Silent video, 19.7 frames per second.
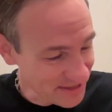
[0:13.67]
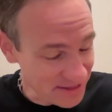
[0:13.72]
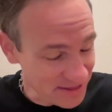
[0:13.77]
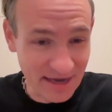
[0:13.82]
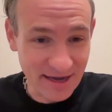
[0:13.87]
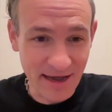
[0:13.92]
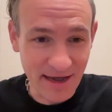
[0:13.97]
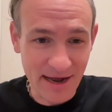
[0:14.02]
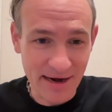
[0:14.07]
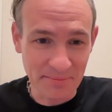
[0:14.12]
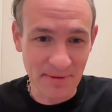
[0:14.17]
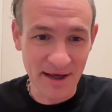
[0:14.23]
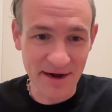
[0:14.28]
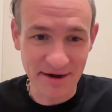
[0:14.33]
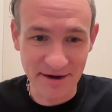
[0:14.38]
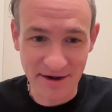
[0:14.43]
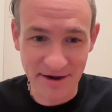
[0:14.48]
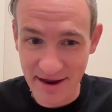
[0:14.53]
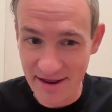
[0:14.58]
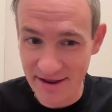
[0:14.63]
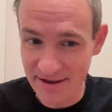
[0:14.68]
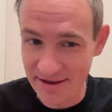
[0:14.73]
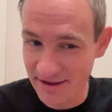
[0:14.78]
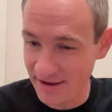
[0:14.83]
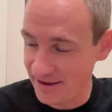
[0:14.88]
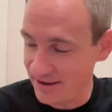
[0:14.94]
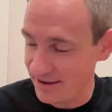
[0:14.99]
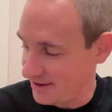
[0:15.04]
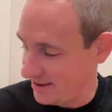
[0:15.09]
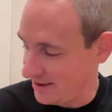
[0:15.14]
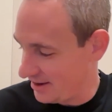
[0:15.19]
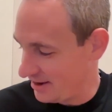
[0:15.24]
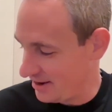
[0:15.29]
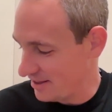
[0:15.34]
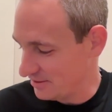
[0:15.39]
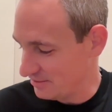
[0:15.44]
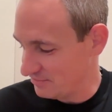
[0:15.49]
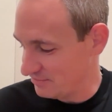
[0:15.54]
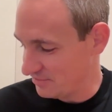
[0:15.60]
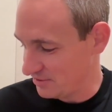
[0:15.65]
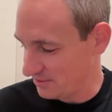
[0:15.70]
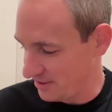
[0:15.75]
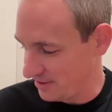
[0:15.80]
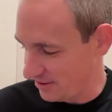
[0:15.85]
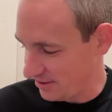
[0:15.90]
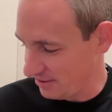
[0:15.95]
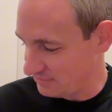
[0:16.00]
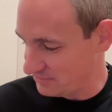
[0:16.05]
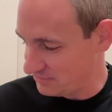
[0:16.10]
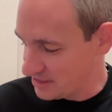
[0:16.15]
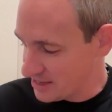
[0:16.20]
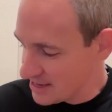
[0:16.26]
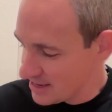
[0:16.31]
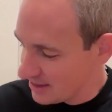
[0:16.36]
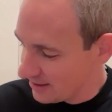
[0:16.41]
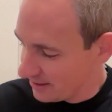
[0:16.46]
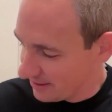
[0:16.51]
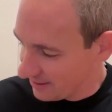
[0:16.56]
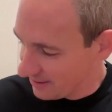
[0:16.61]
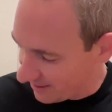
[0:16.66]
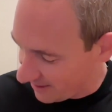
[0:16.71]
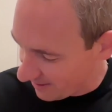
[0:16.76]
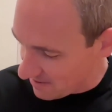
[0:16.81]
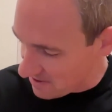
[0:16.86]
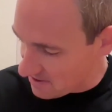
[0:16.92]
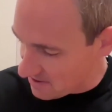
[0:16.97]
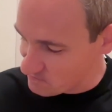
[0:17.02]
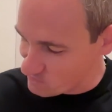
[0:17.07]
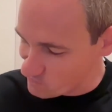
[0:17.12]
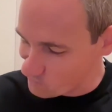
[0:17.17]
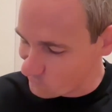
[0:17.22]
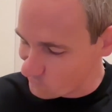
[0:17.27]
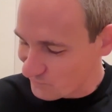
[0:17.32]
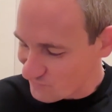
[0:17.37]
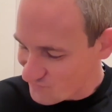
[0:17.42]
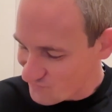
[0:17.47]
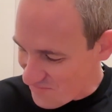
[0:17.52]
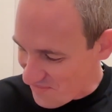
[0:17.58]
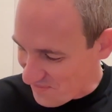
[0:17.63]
Thank God I'm not in an elevator that often. Um,